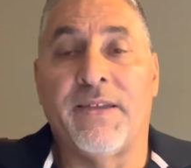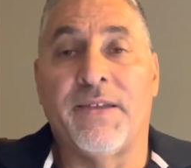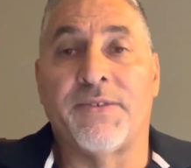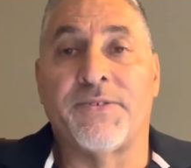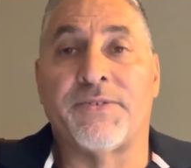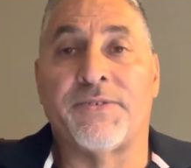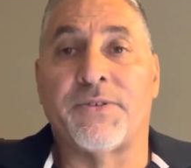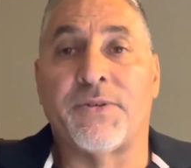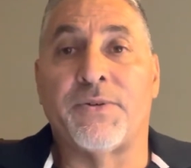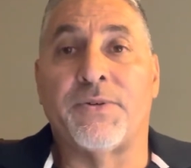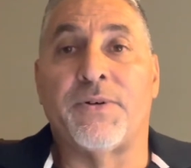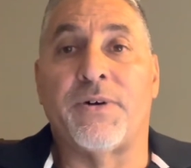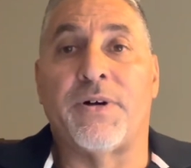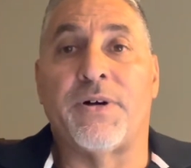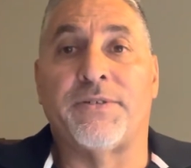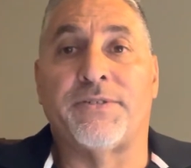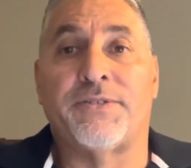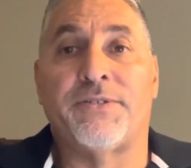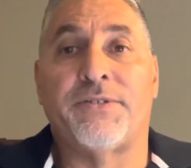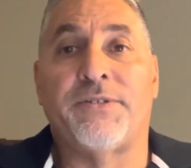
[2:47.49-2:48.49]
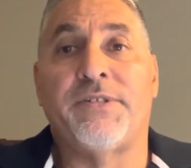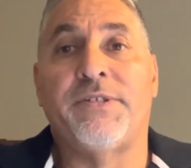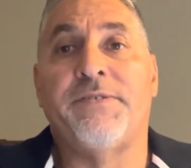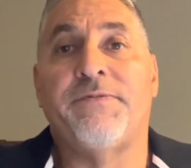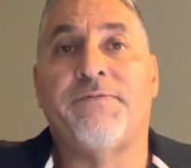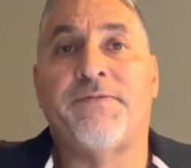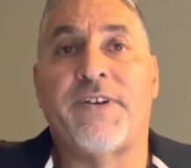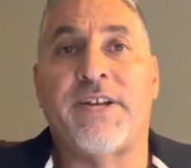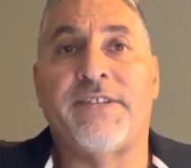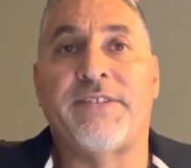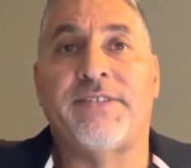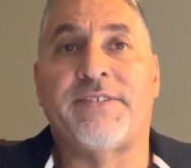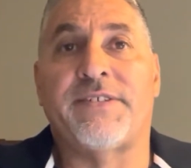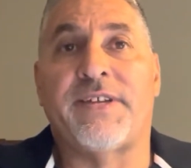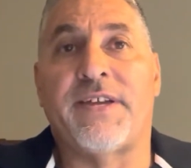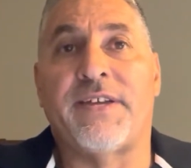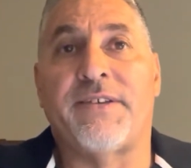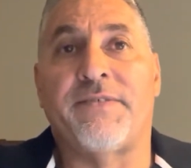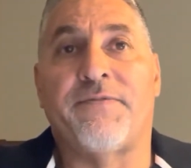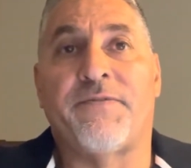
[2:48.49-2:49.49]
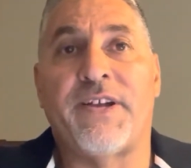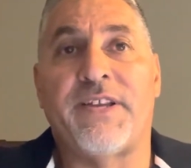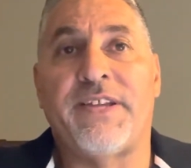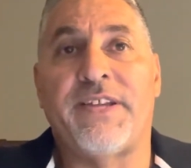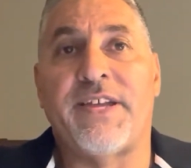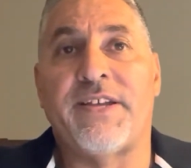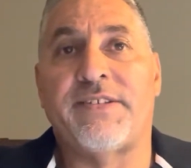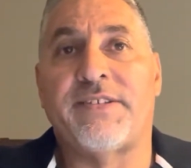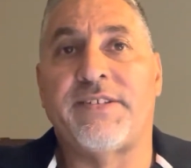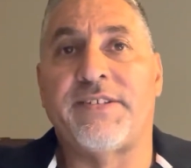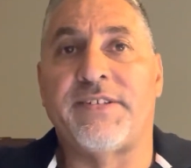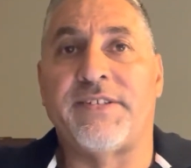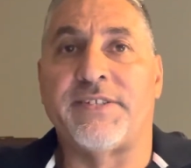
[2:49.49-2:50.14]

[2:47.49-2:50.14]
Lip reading: So alternative financing